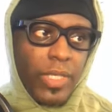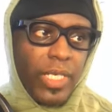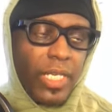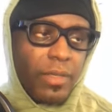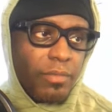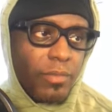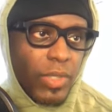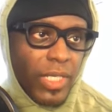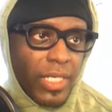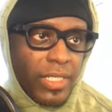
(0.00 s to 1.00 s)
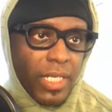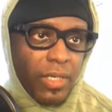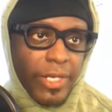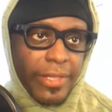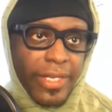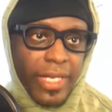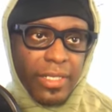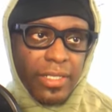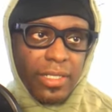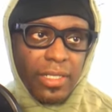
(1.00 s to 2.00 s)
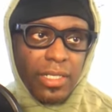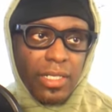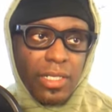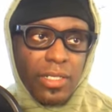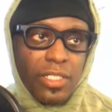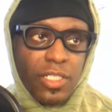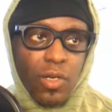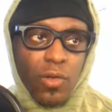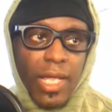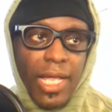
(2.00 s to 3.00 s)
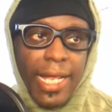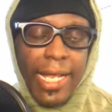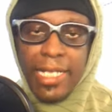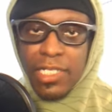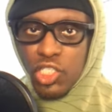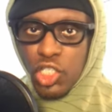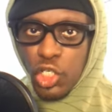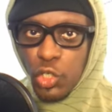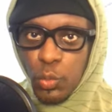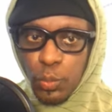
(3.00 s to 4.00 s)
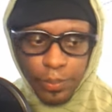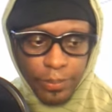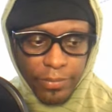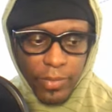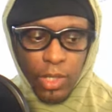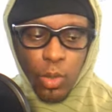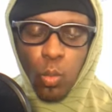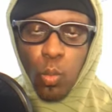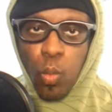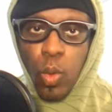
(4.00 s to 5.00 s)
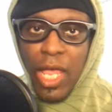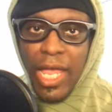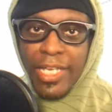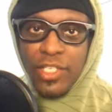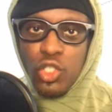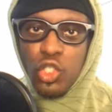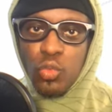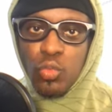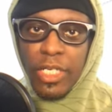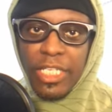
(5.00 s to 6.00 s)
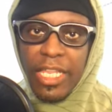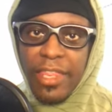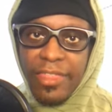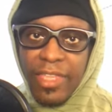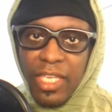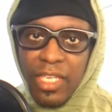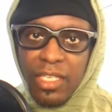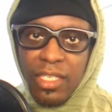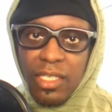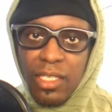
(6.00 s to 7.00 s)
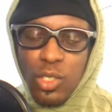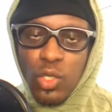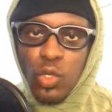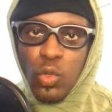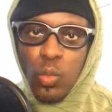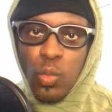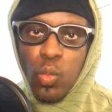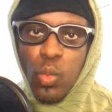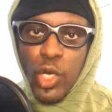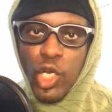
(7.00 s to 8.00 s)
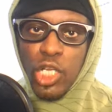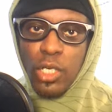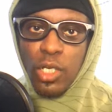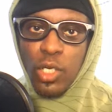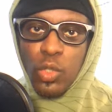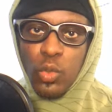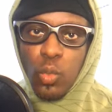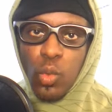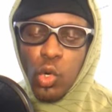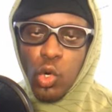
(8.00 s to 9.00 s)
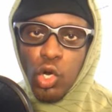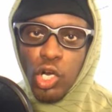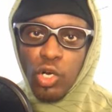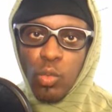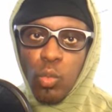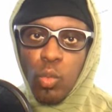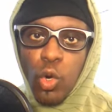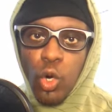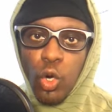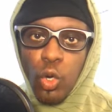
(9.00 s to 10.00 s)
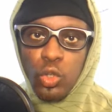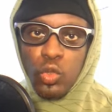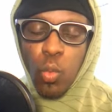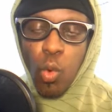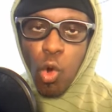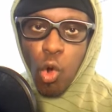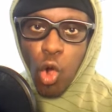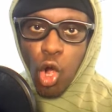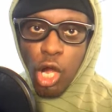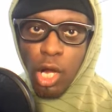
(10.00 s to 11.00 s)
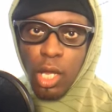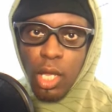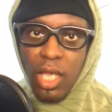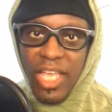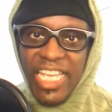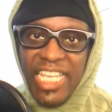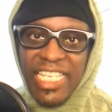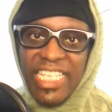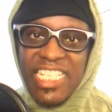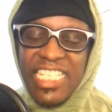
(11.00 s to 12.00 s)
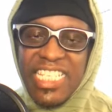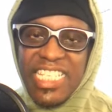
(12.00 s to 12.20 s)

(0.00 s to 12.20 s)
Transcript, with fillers: We can't we can't tolerate that." So I ask you, why do you really think we're going to go to war, world war, in